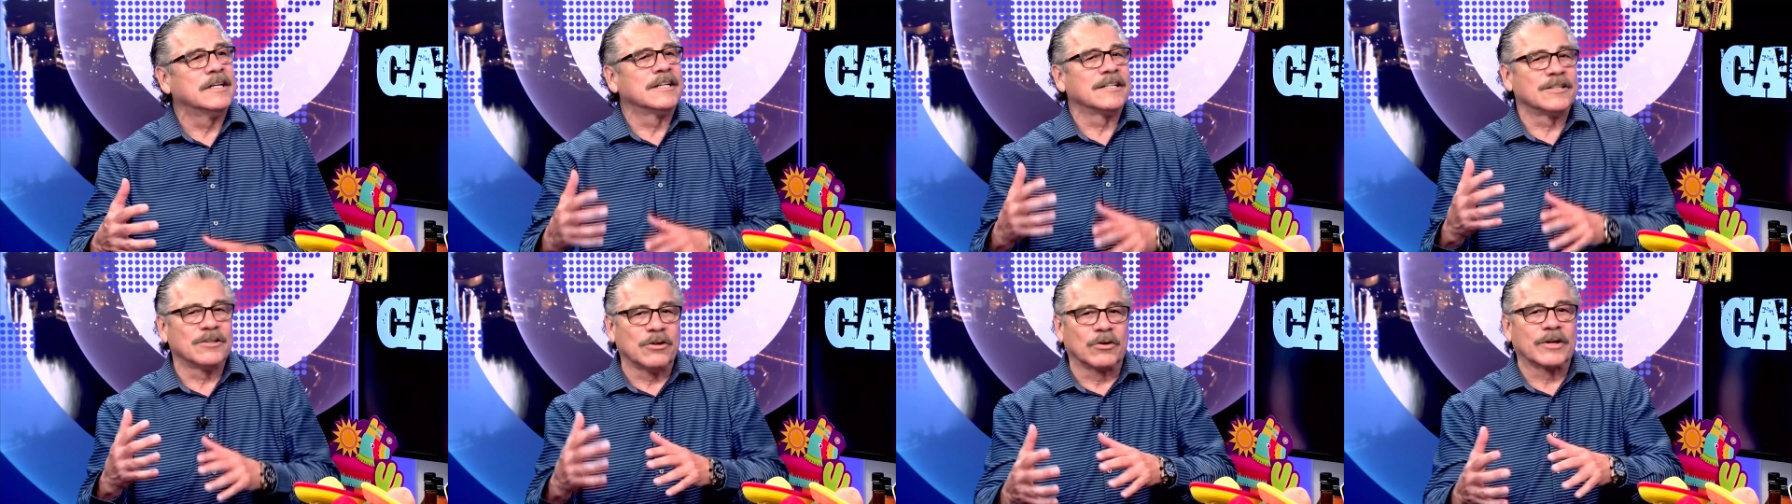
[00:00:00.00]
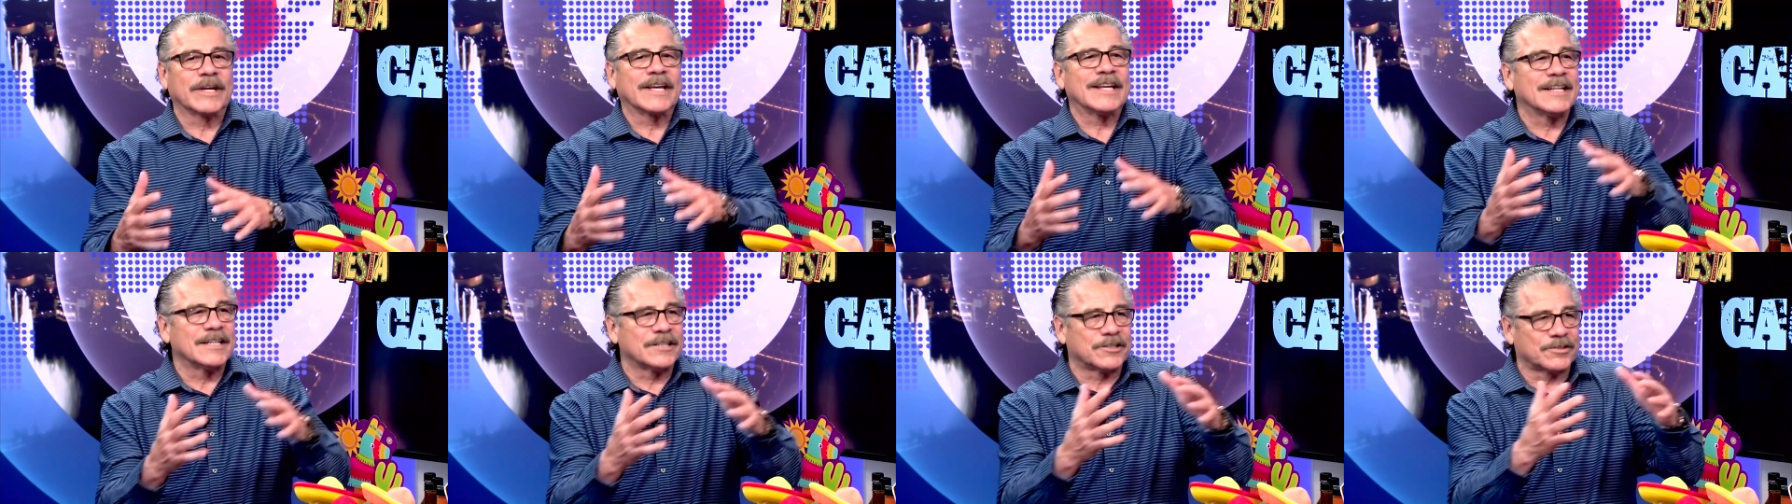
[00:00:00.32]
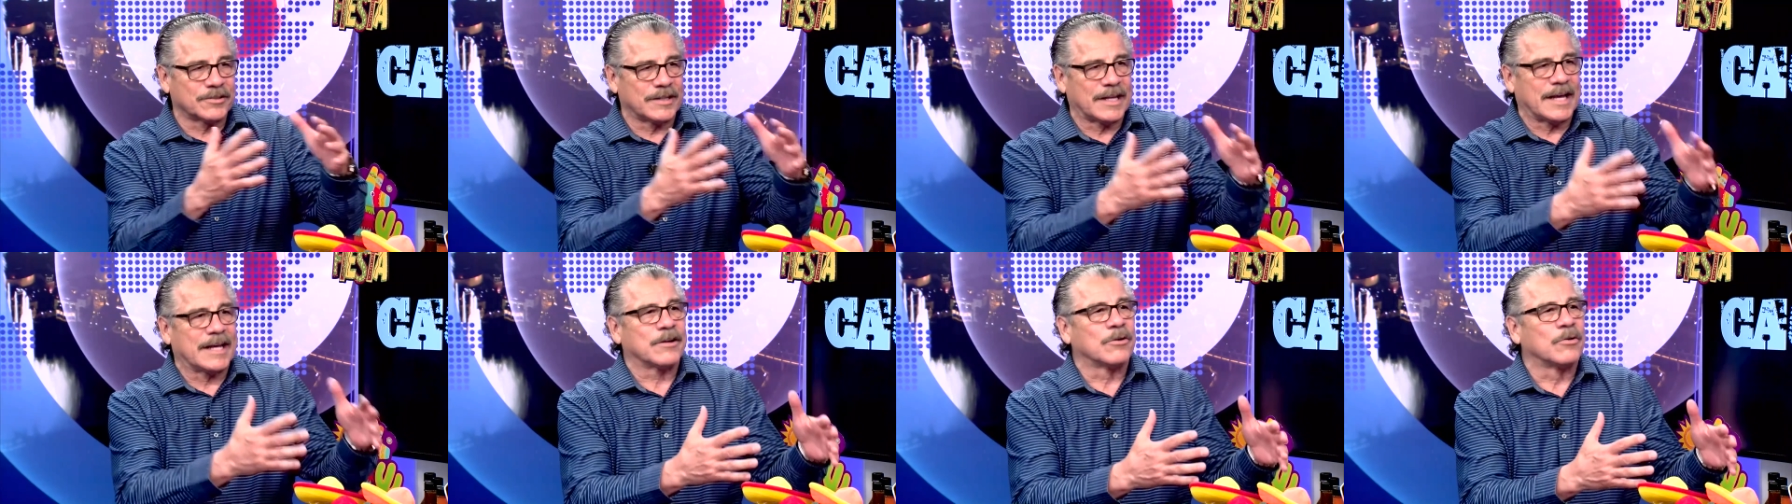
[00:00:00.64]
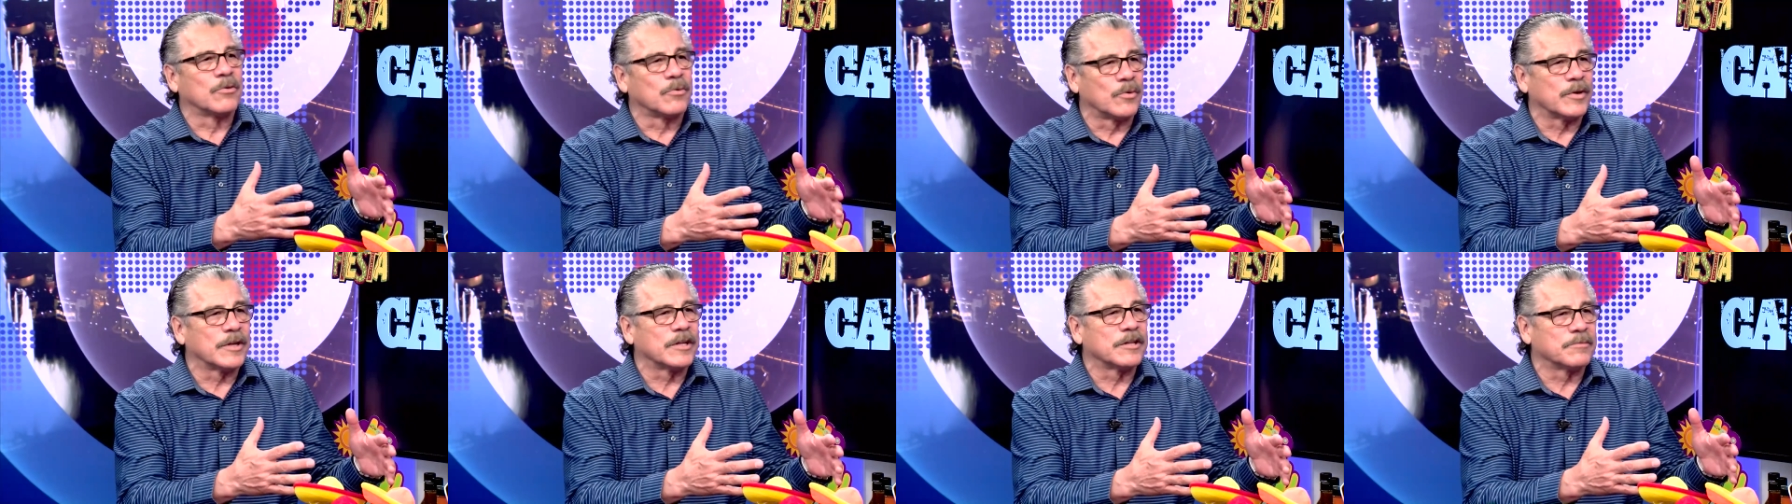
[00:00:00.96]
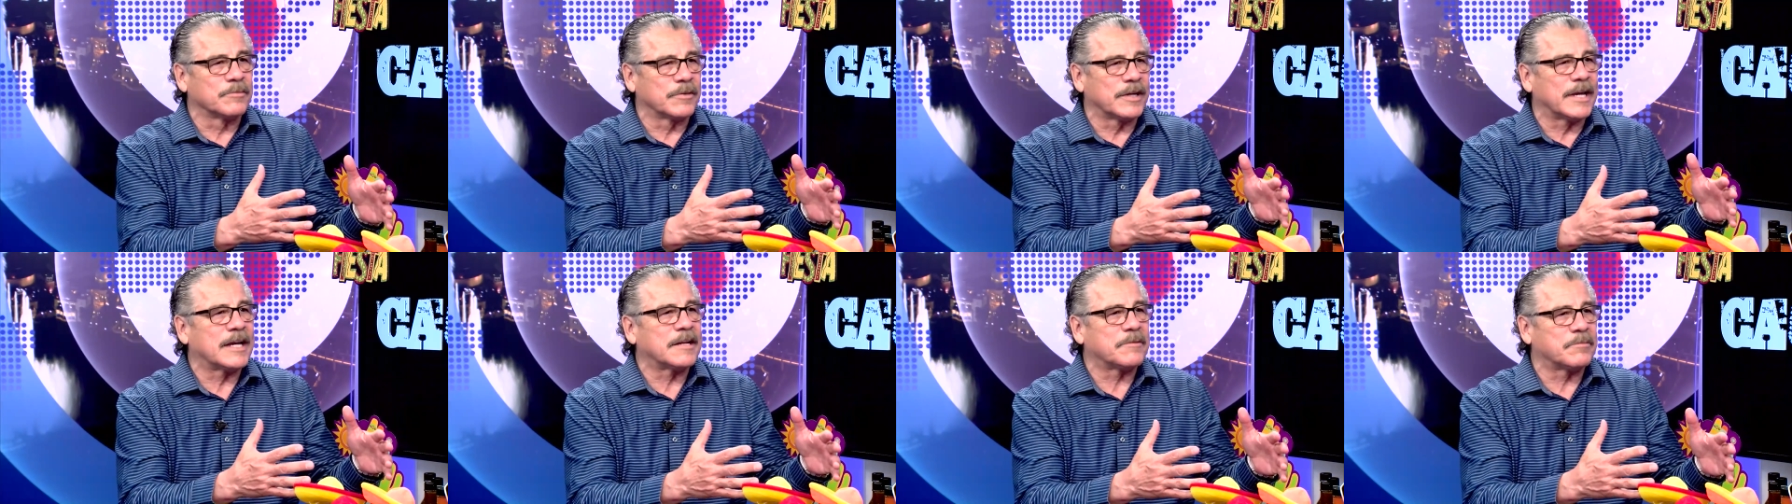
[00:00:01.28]
Don't get into that old
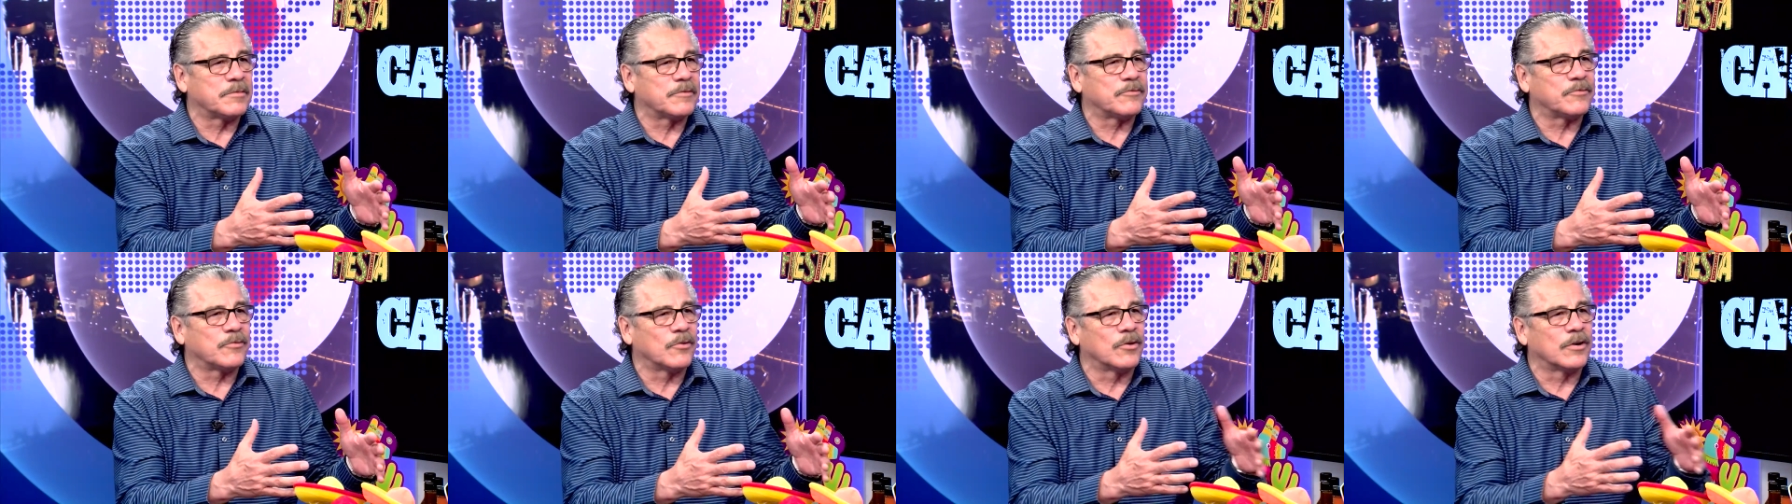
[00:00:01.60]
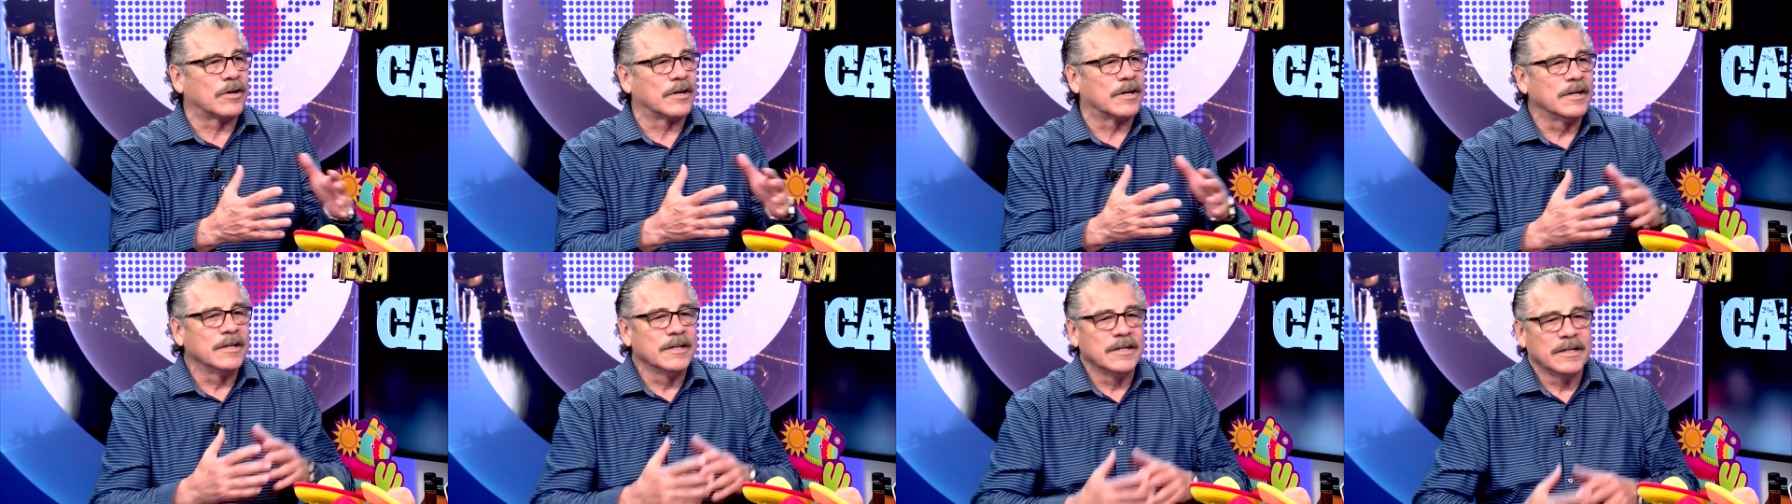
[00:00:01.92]
rhythm you had before.